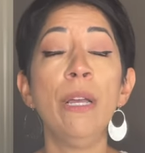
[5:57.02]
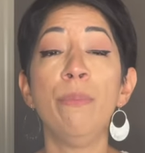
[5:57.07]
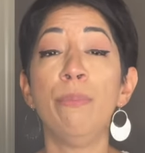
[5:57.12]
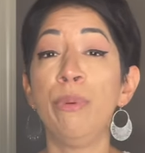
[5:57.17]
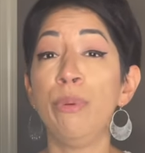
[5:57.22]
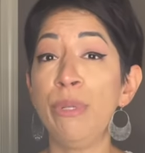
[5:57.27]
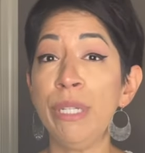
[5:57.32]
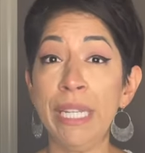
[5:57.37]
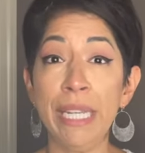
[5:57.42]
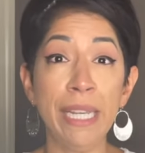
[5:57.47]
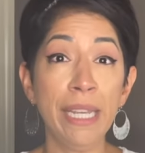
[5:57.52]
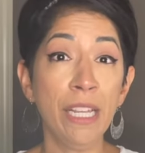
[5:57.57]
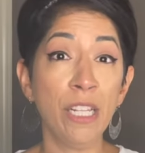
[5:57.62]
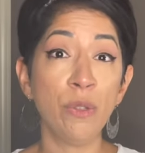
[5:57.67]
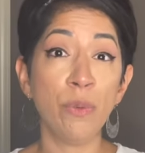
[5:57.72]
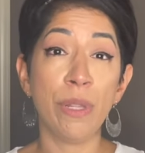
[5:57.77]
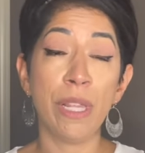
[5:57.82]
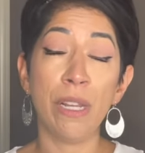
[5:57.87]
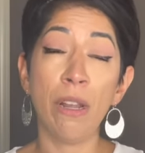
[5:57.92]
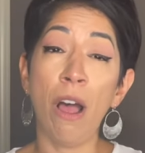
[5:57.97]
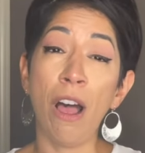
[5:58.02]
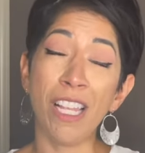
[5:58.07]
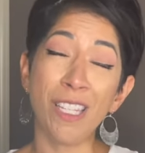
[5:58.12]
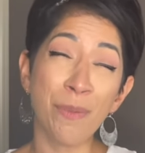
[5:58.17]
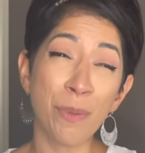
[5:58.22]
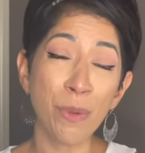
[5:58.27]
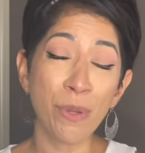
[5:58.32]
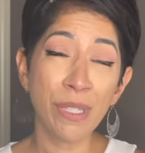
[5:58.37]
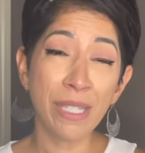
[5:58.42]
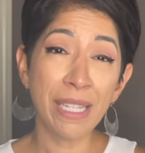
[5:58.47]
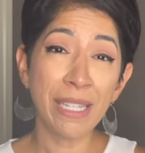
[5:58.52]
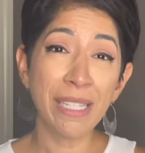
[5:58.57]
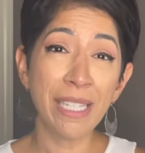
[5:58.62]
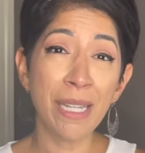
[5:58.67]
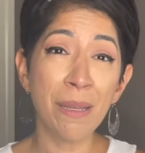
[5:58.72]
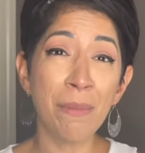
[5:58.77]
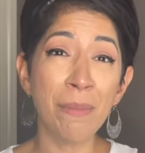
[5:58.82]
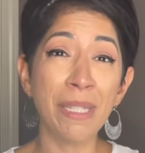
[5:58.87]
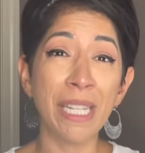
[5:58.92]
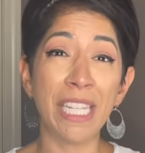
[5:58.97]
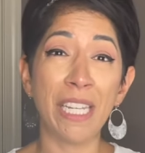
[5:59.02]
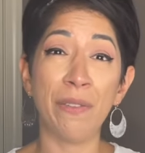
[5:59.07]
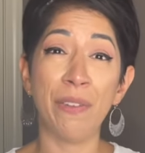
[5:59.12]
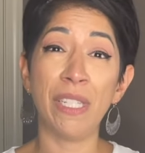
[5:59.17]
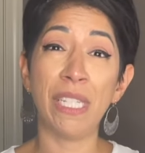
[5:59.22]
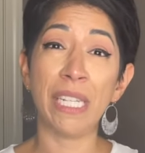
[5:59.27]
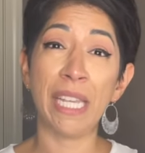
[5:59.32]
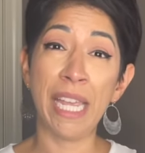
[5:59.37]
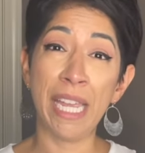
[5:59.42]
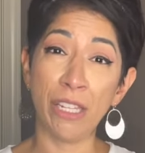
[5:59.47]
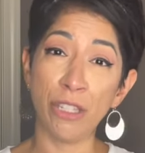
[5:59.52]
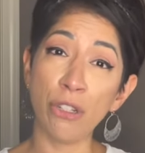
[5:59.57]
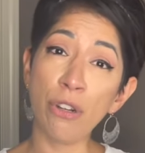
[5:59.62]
boutiques within hospital systems. Like if it's a cancer